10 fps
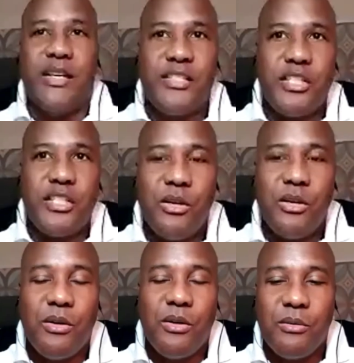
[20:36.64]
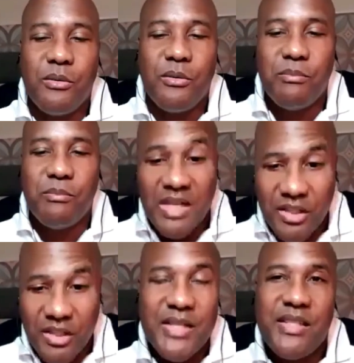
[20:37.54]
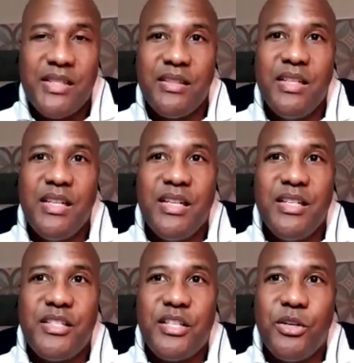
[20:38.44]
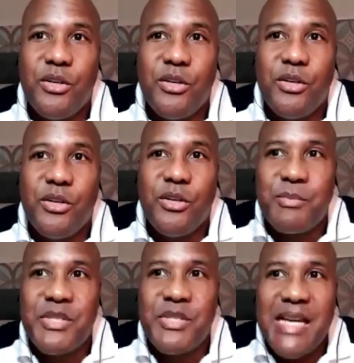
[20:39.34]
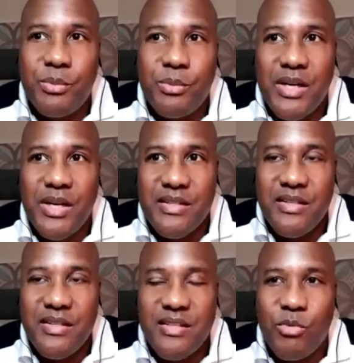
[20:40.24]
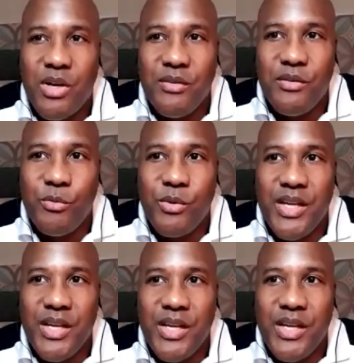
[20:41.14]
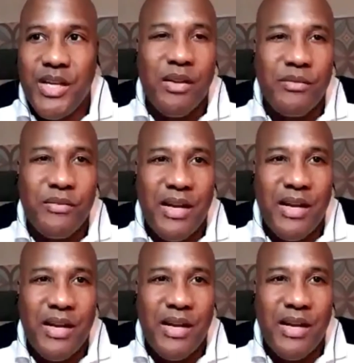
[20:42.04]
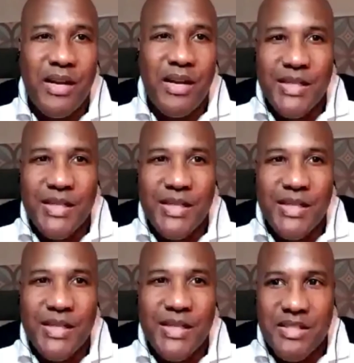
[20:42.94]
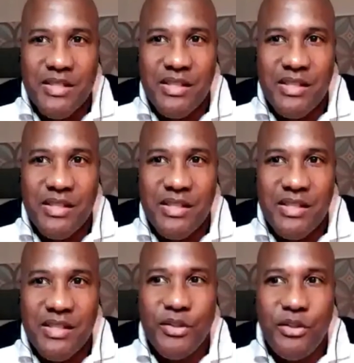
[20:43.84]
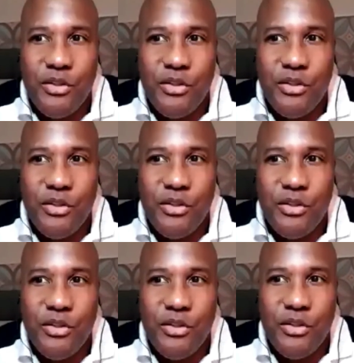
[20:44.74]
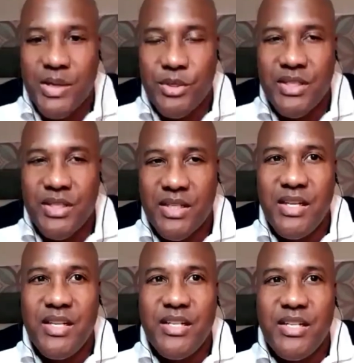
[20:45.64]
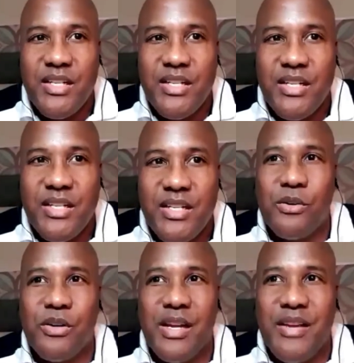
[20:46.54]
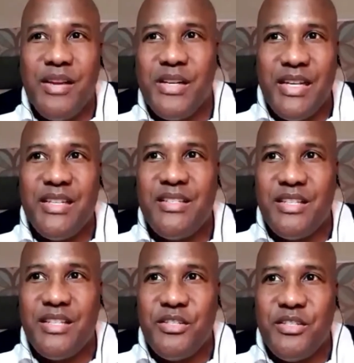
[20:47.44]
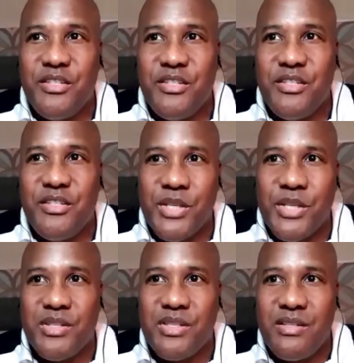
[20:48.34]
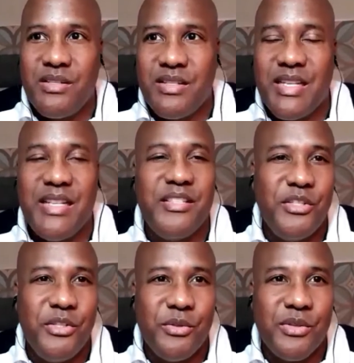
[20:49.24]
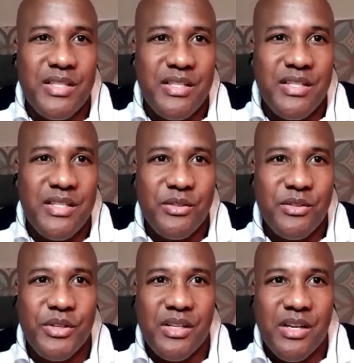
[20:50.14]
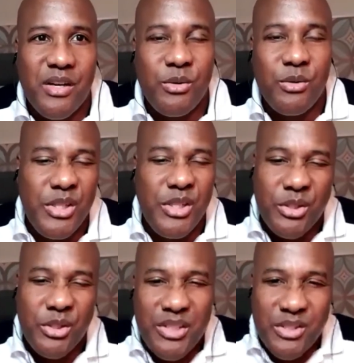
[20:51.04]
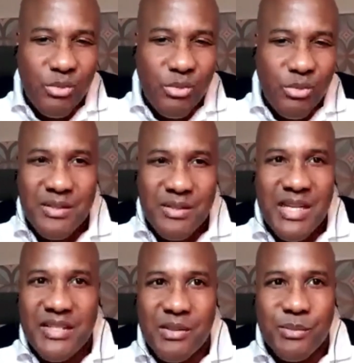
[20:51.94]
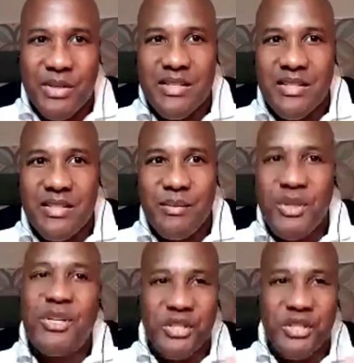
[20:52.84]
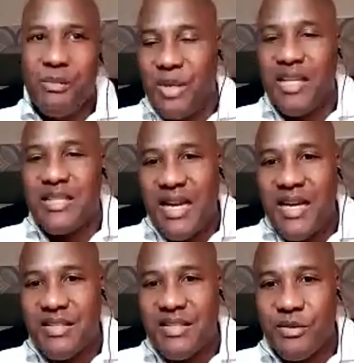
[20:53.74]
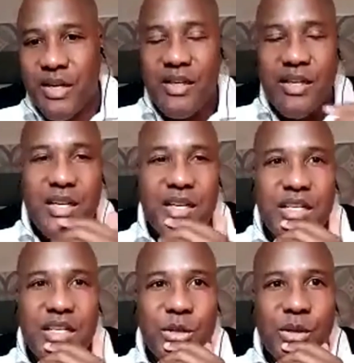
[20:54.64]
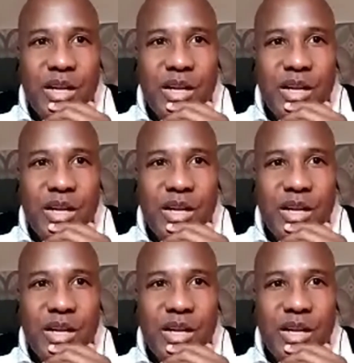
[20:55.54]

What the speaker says: so that's a good question. So substantial presence is one of the ways you qualify as a US tax resident, even though you're not a US person. So if it is that you are a US person in the sense that you're a citizen or green card holder, you don't need to worry about substantial presence because you're going to be paying taxes, right? So